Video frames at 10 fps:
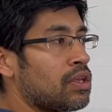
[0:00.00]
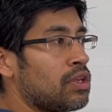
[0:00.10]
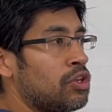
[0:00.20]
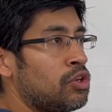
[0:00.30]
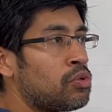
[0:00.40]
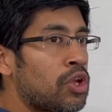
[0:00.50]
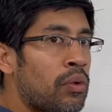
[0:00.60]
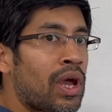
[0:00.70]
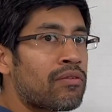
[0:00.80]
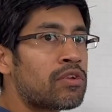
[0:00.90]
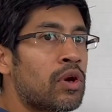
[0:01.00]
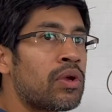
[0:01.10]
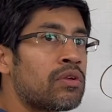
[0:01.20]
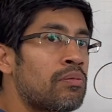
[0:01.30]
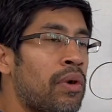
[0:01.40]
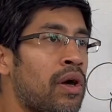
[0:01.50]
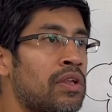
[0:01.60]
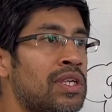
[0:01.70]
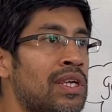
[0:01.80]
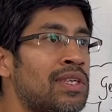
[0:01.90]
You don't have to go into the
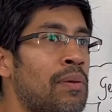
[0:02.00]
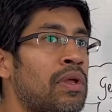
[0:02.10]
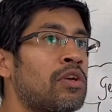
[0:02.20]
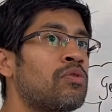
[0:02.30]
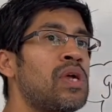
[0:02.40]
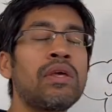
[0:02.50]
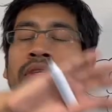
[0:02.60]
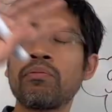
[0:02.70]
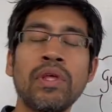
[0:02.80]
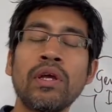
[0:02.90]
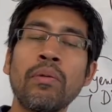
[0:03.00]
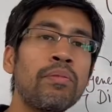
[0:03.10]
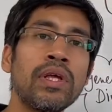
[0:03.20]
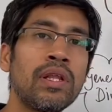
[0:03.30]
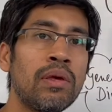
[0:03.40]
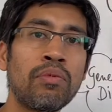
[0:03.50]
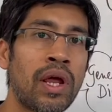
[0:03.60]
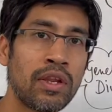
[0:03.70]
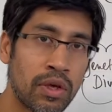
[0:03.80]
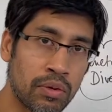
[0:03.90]
biology exam and create something completely
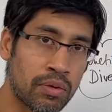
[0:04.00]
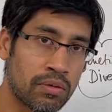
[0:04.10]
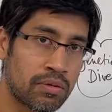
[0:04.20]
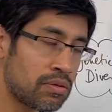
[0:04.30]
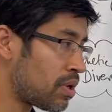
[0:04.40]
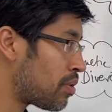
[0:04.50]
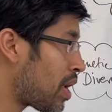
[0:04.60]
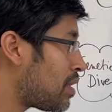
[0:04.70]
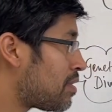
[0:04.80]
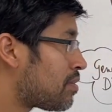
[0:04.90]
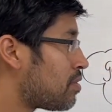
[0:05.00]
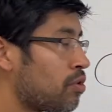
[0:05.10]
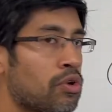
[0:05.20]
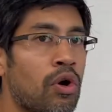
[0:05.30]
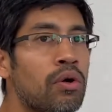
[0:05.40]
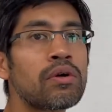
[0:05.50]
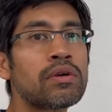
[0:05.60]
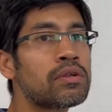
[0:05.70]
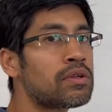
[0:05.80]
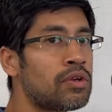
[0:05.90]
brand new. Okay, you're
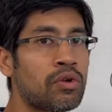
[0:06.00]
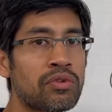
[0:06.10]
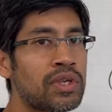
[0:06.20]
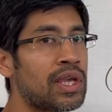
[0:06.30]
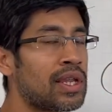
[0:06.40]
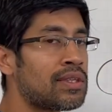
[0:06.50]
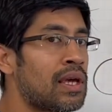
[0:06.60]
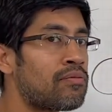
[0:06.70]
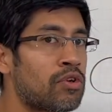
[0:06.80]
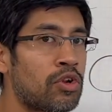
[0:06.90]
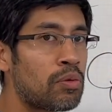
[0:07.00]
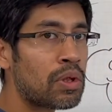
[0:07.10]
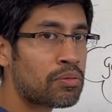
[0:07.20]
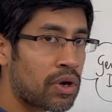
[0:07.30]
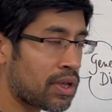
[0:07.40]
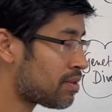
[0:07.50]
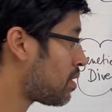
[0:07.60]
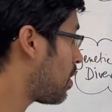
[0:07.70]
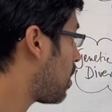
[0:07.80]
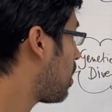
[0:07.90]
not sitting an exam for a Nobel Prize.
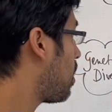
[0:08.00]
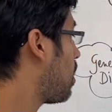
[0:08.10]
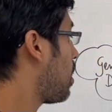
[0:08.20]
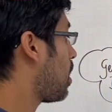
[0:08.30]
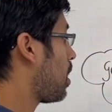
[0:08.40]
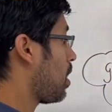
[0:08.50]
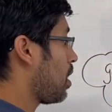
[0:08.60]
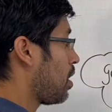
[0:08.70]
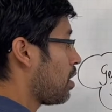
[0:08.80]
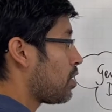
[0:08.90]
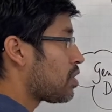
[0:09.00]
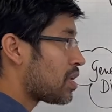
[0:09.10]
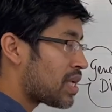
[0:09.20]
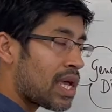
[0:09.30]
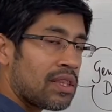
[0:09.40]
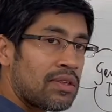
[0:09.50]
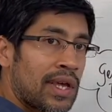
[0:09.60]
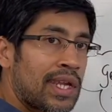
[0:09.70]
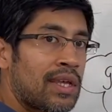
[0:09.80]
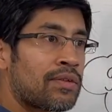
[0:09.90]
You're going to take these
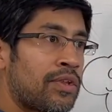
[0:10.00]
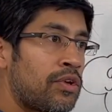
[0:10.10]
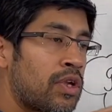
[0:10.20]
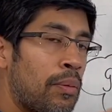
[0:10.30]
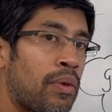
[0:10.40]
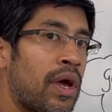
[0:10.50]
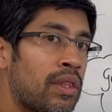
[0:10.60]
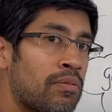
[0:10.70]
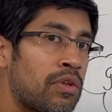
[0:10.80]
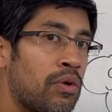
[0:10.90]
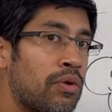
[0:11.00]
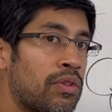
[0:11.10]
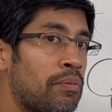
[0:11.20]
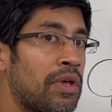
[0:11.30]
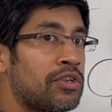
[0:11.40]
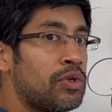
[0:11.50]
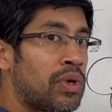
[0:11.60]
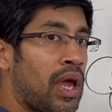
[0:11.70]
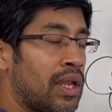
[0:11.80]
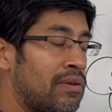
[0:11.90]
ideas and you're going to apply them the best you
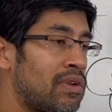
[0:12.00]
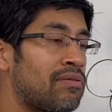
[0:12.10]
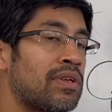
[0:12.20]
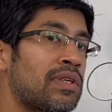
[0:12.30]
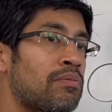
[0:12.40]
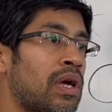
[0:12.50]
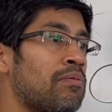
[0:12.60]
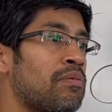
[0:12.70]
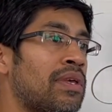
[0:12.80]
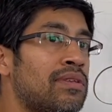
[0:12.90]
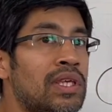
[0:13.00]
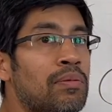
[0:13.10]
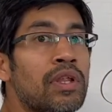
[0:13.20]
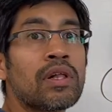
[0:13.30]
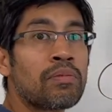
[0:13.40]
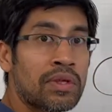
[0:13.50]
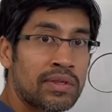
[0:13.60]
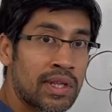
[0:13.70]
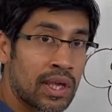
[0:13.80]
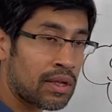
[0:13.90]
can, even if it sometimes might seem a little bit silly.